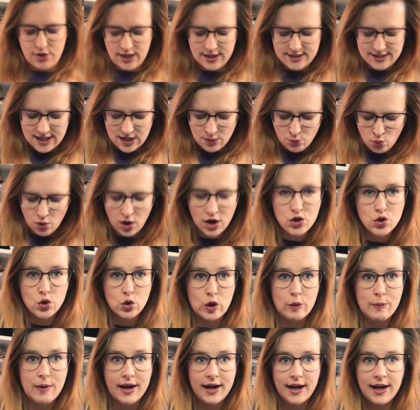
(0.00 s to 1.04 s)
it down while I talk
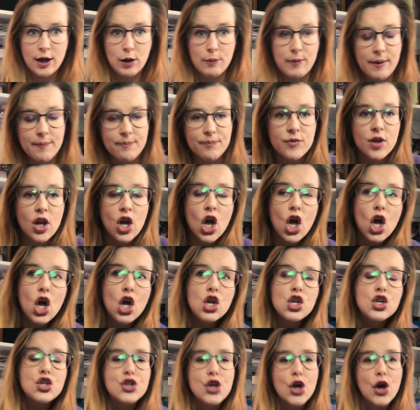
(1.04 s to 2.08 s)
about it a little bit.
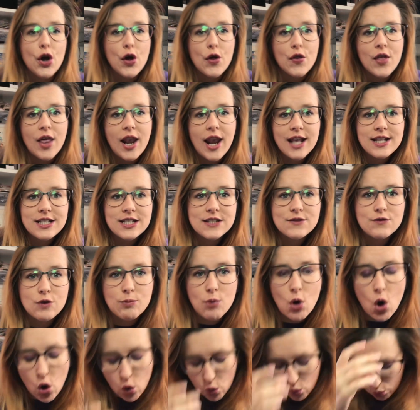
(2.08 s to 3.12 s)
So the Letters from
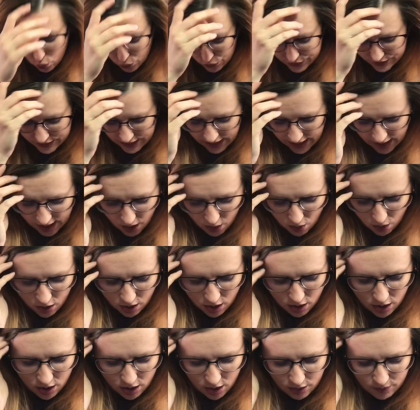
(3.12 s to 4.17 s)
Hogwarts SAL
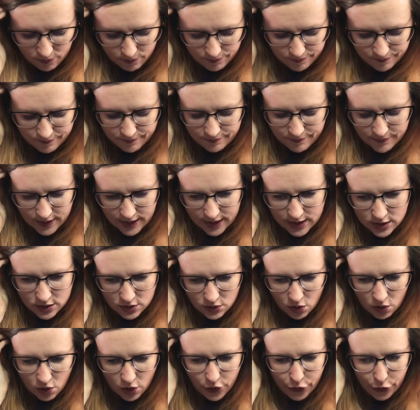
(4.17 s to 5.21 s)
is
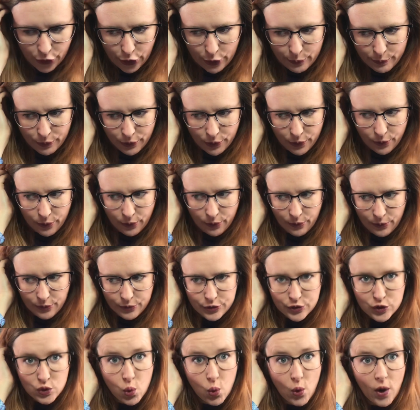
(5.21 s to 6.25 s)
not a normal
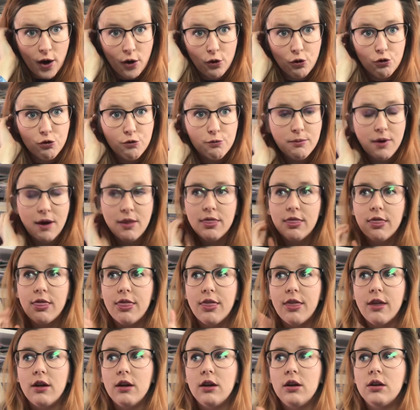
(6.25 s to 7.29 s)

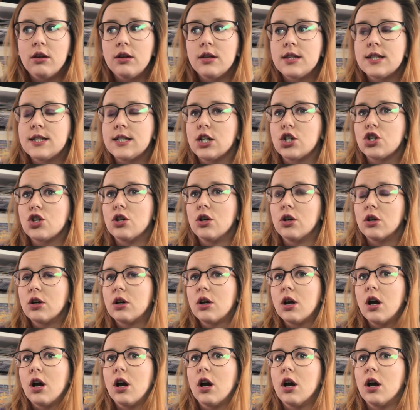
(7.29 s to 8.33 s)
12-month stitch along,
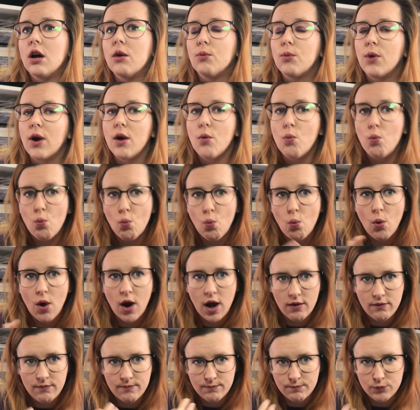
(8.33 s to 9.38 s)
where
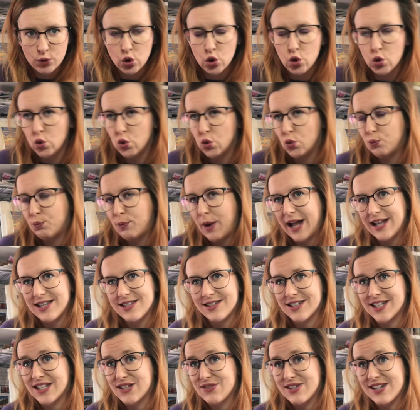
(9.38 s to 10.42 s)
a new
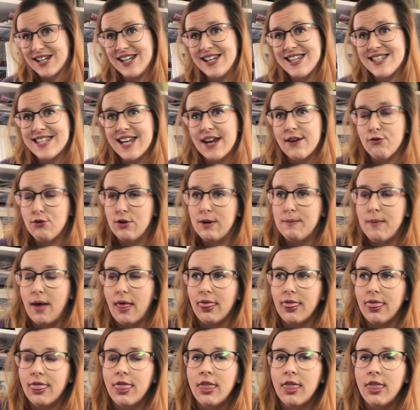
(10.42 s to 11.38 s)
pattern is released every month.